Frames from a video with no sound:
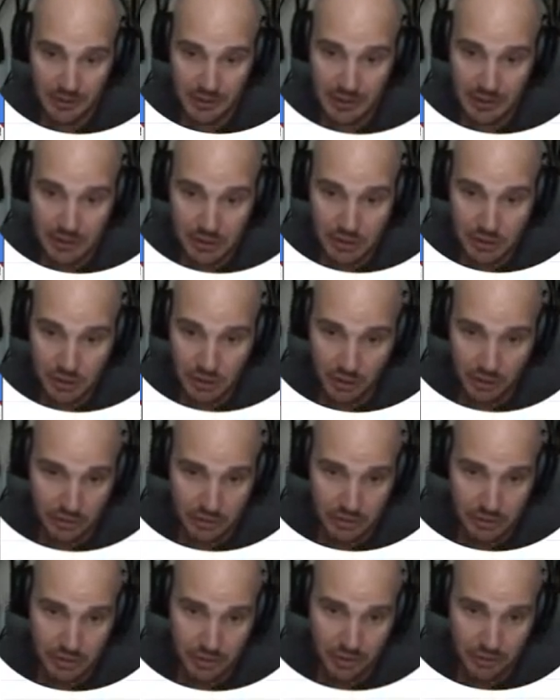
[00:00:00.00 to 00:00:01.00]
in
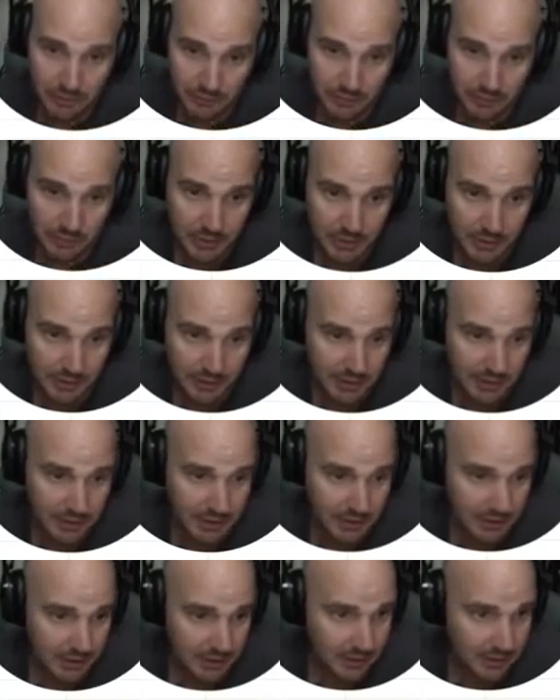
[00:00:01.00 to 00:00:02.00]
charge of doing
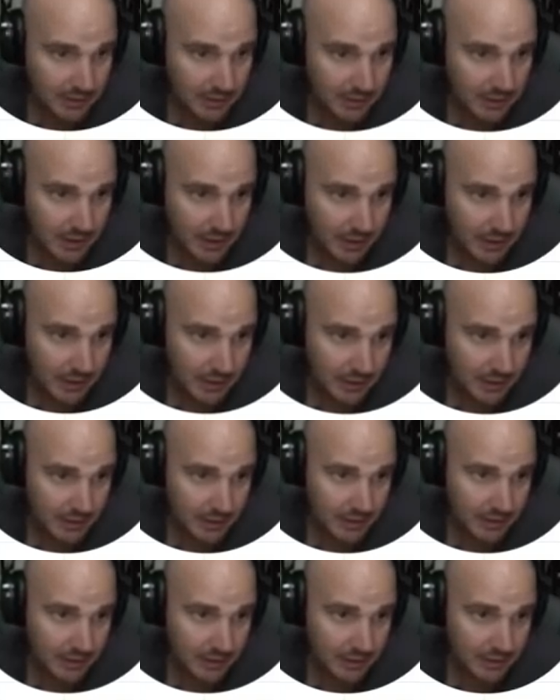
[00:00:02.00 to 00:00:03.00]
the